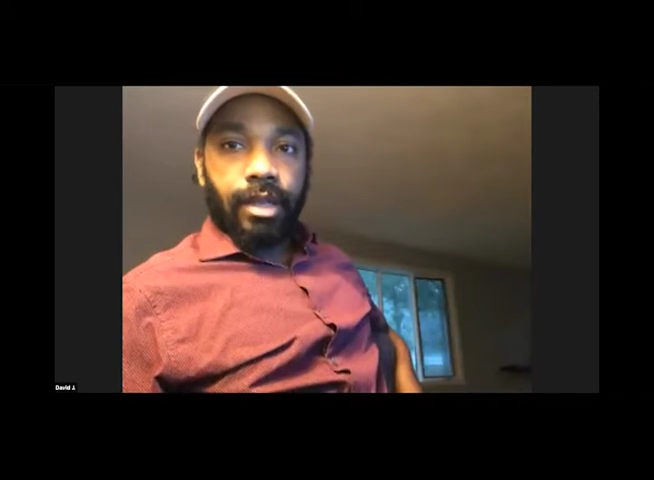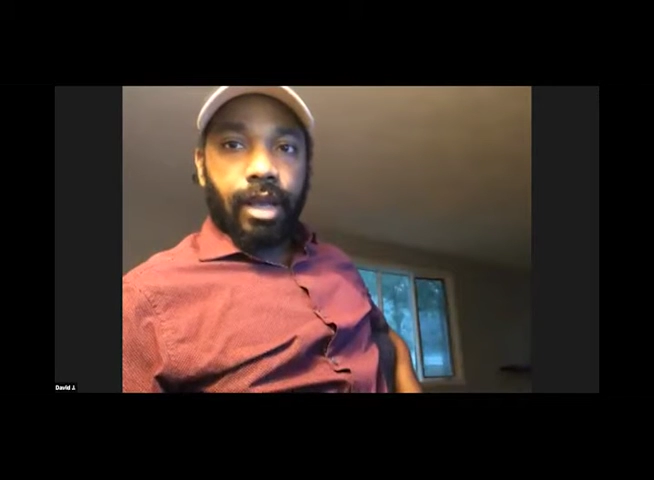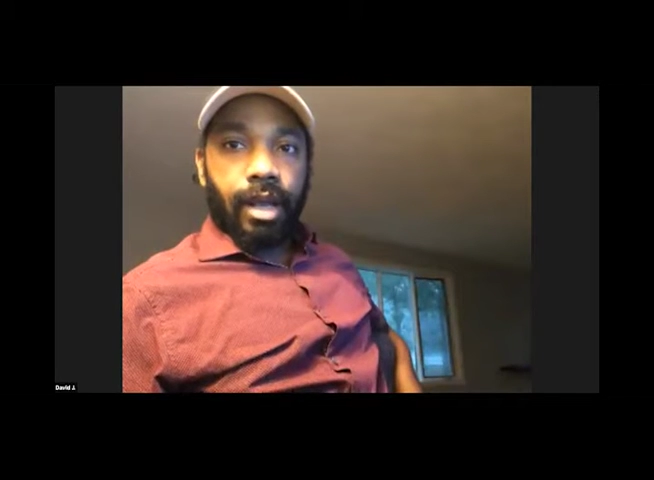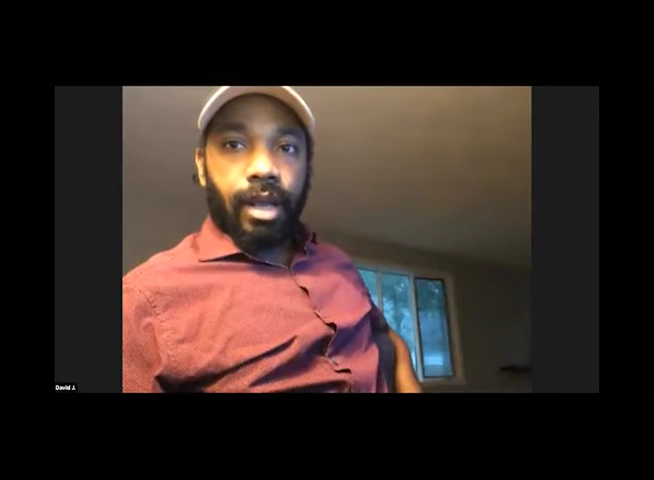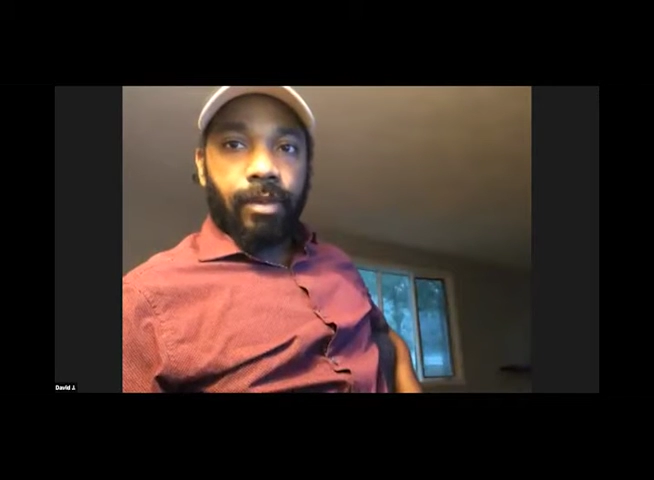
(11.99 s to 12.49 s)

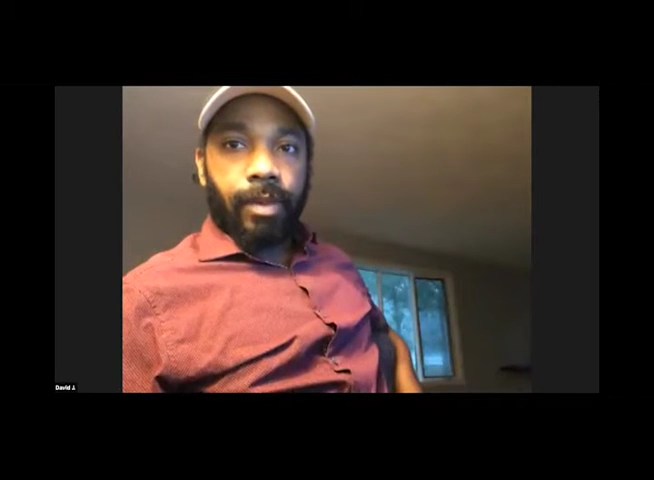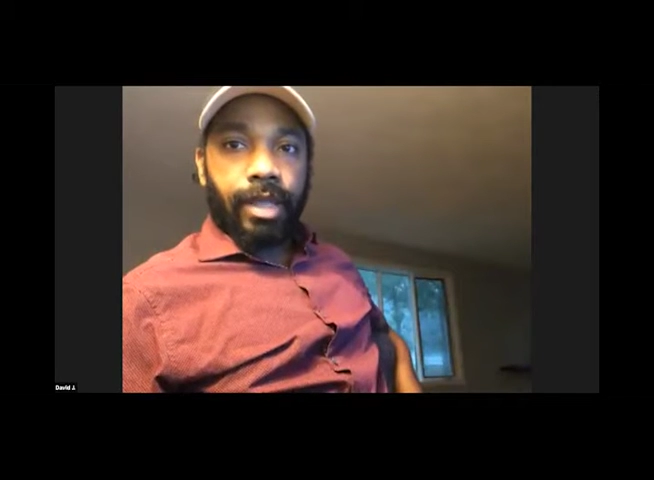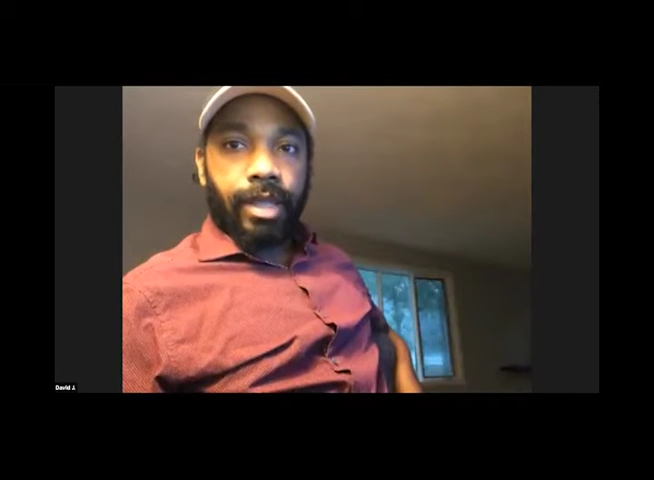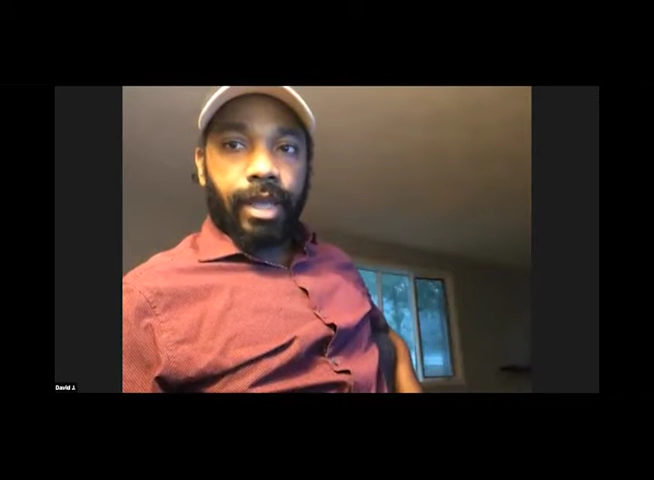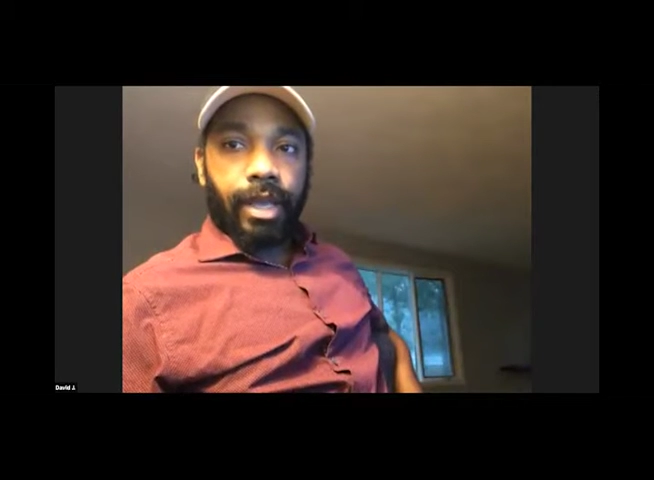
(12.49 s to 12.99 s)
I
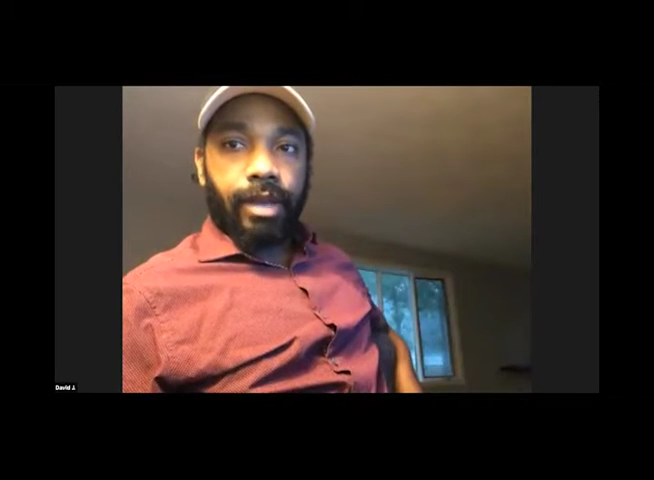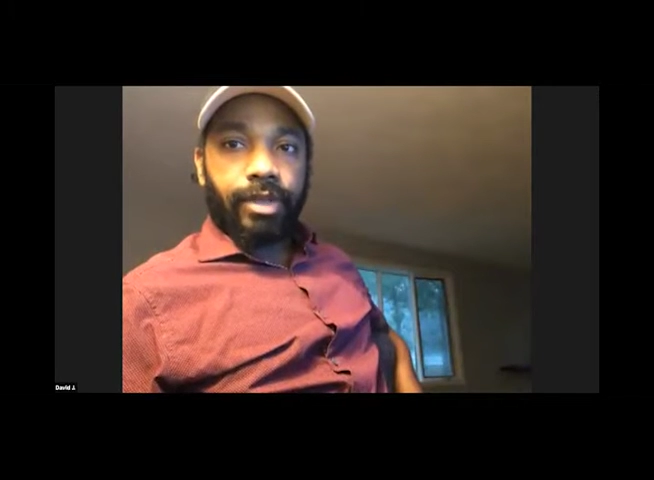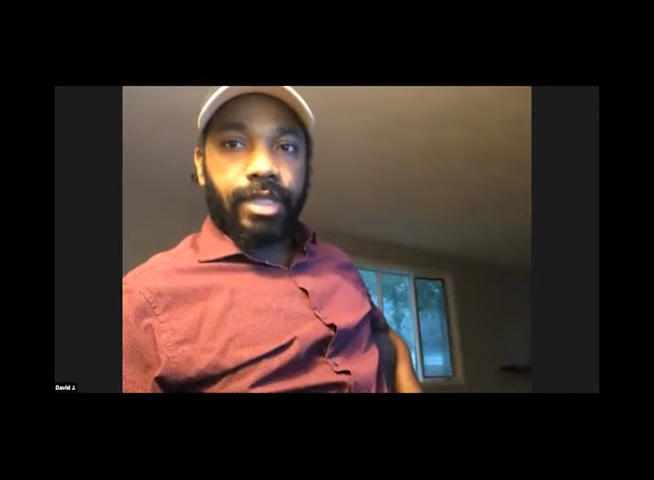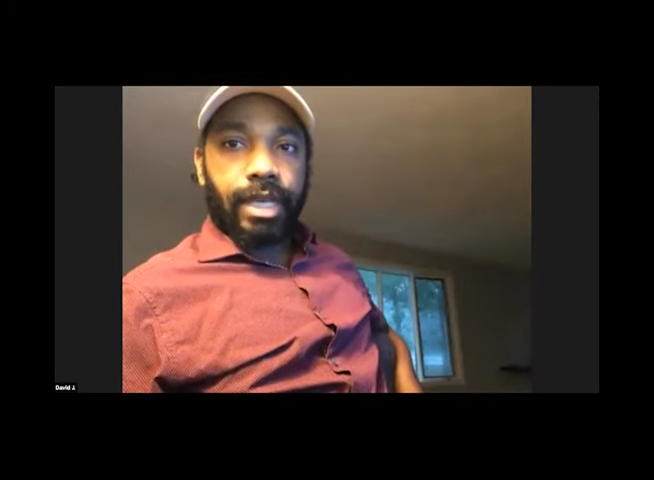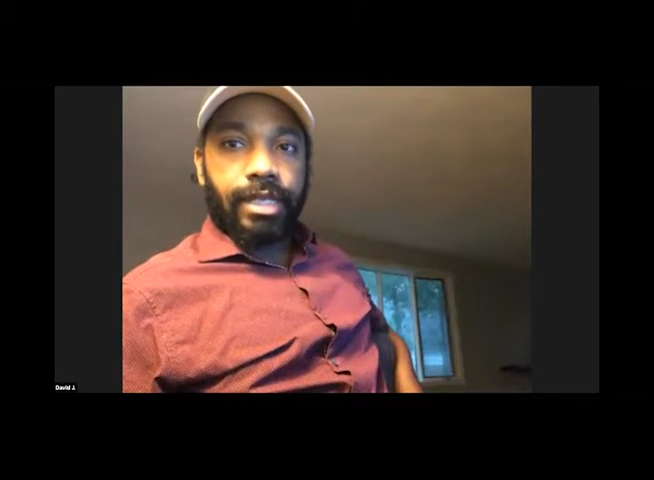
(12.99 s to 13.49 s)
think
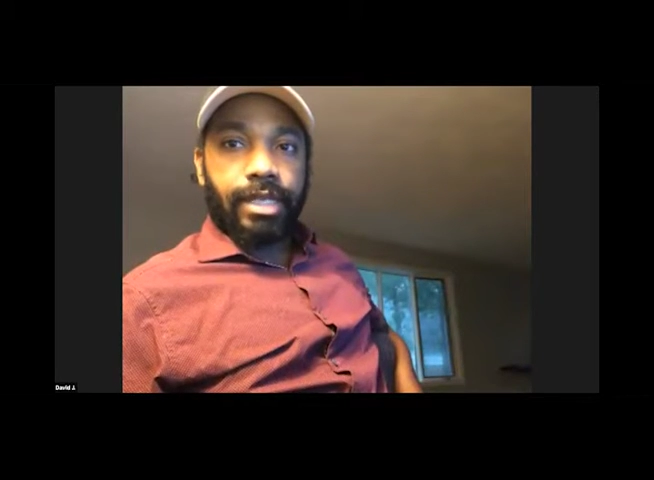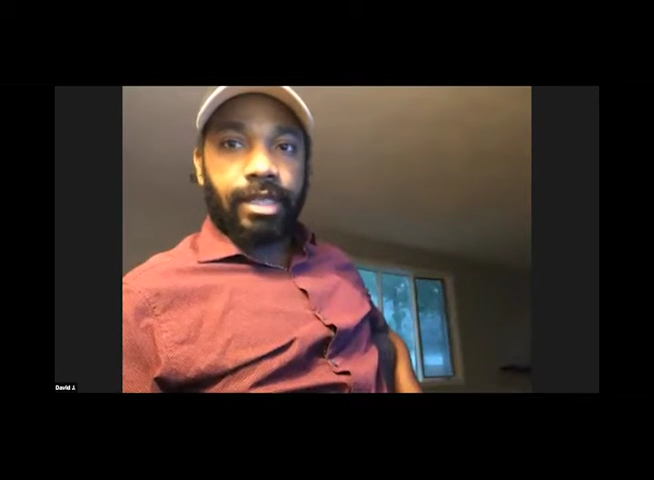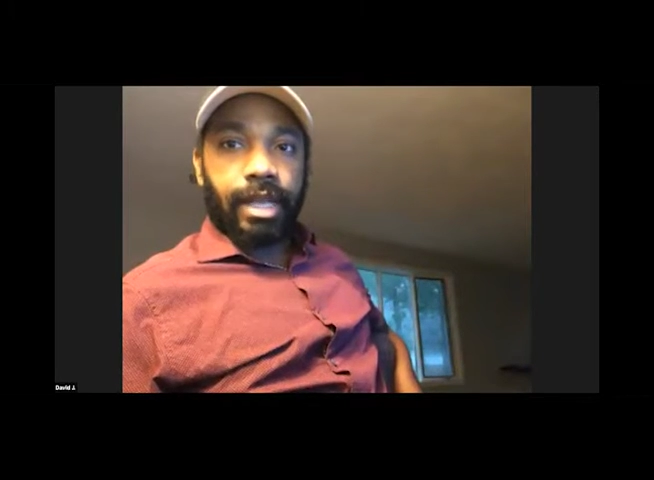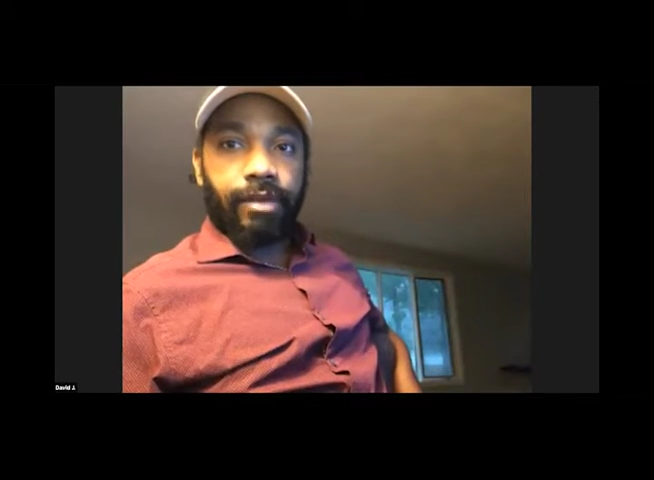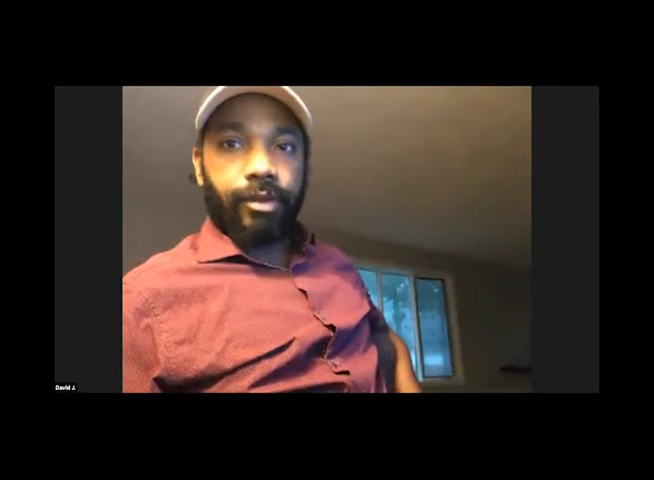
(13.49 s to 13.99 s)
conversations
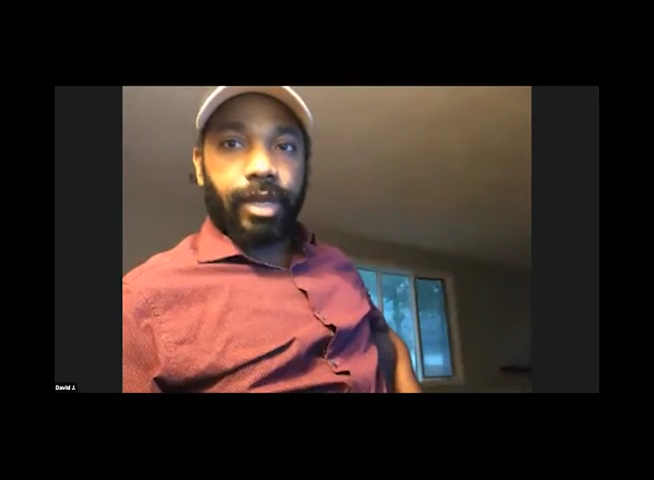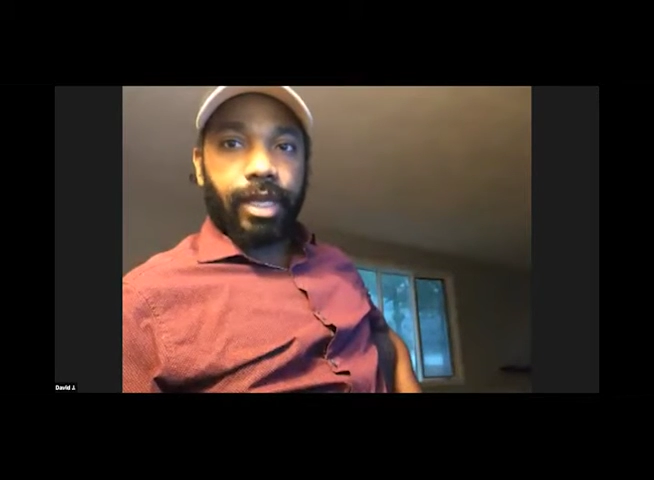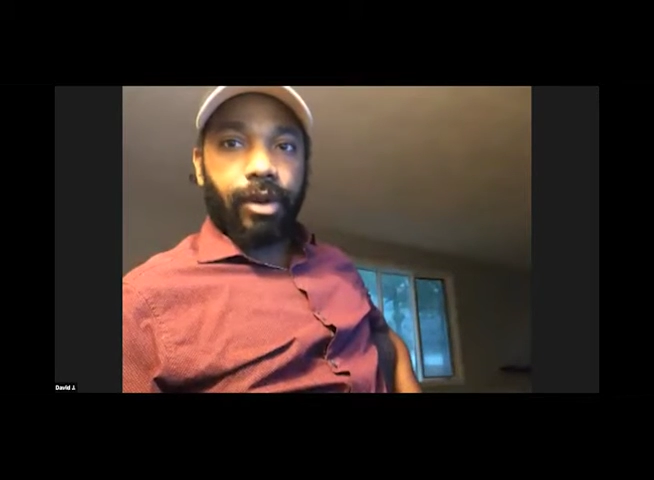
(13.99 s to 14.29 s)
never really